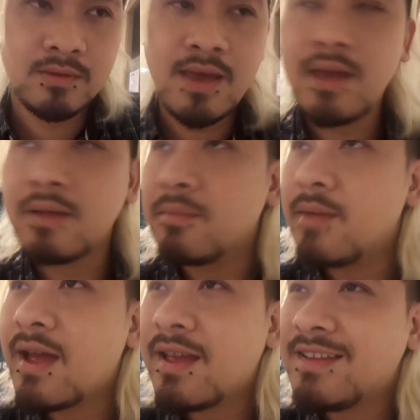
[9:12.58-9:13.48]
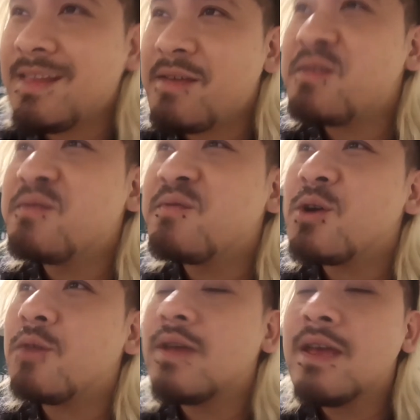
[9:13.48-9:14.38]
taken back as they
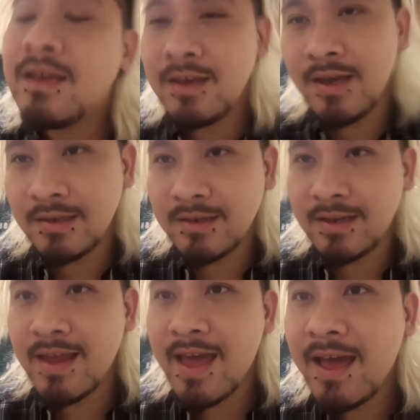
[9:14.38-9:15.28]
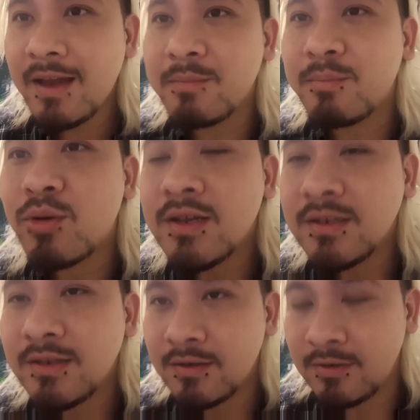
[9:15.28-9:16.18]
involved kids and had them
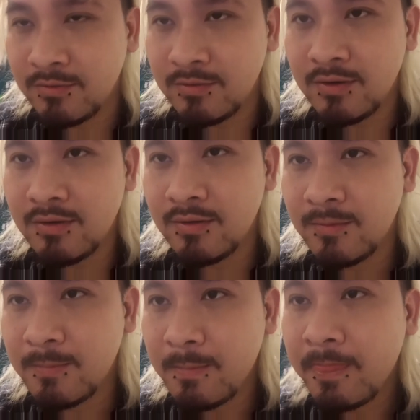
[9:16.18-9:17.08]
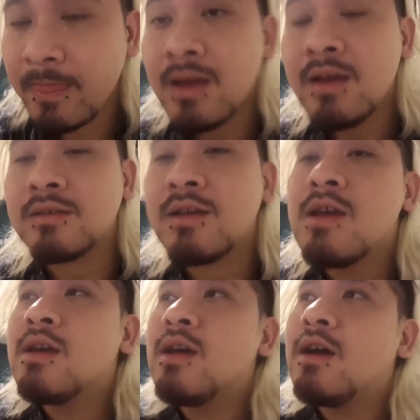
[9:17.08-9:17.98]
prostituted. Yes.
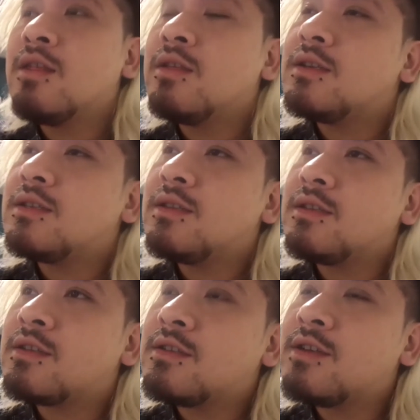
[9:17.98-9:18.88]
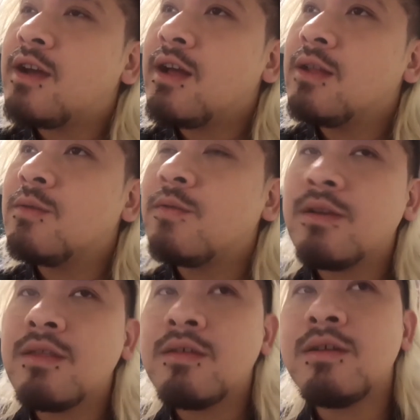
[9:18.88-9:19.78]
There's this child over
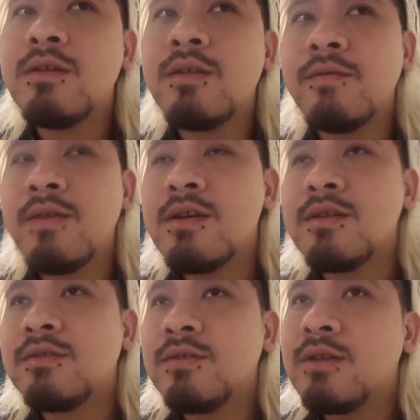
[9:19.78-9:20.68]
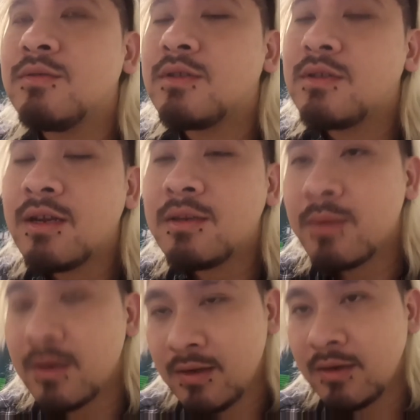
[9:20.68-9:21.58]
at 30 Olvera Street who's touched
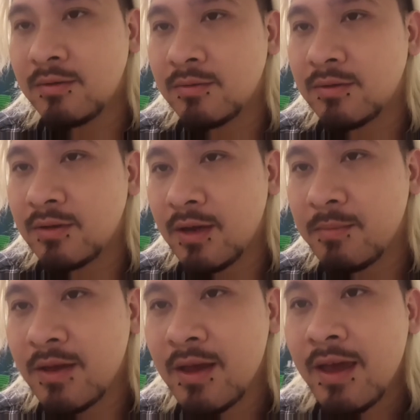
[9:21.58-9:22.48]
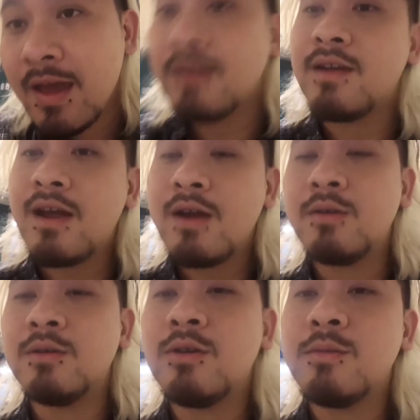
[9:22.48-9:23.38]
my dick 2 times and
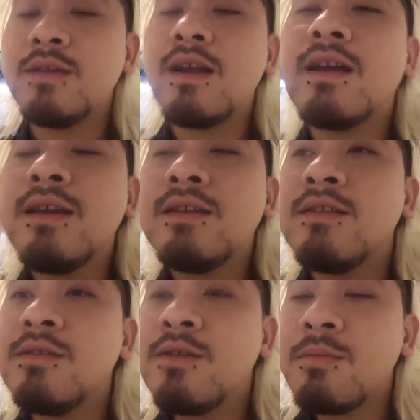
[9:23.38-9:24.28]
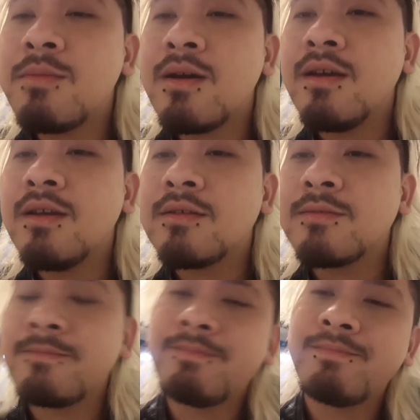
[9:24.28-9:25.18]
Tara hopes that I get turned on by it.
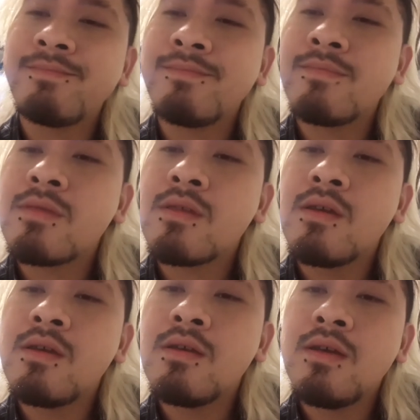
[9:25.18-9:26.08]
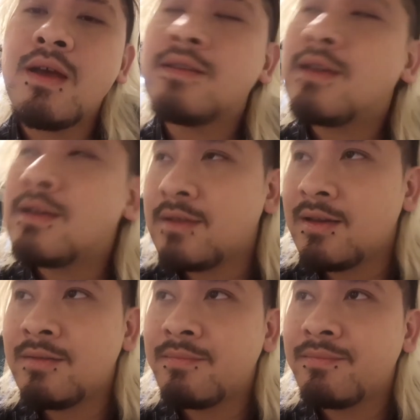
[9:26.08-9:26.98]
As I said,